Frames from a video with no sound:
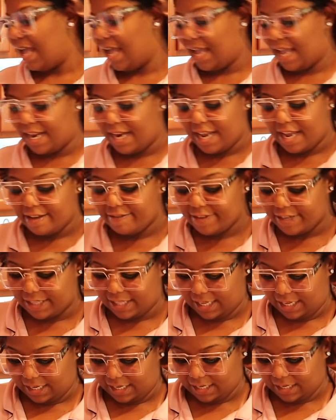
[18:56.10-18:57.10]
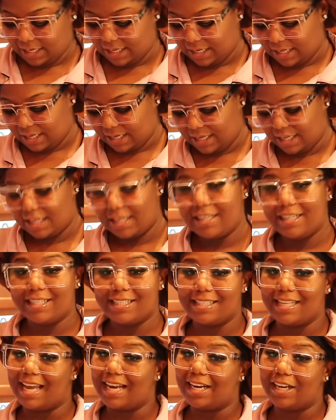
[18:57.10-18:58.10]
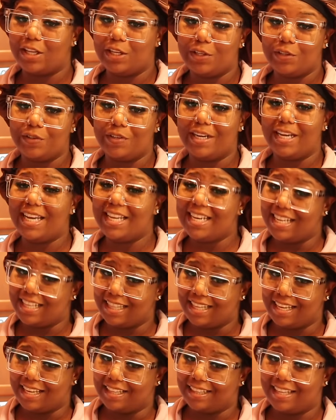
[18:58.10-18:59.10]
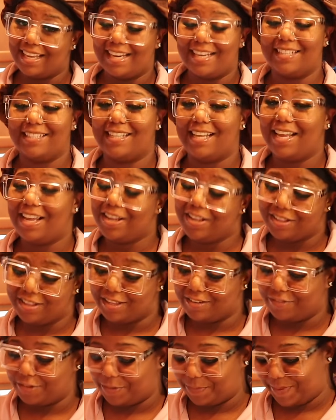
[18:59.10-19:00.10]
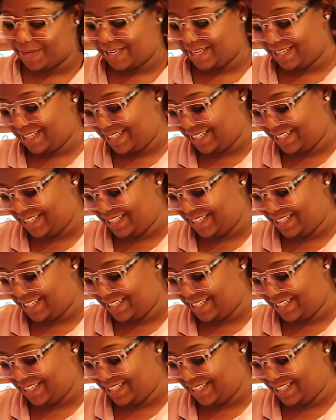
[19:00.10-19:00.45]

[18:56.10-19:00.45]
And everything does not include anything that is healthy for me.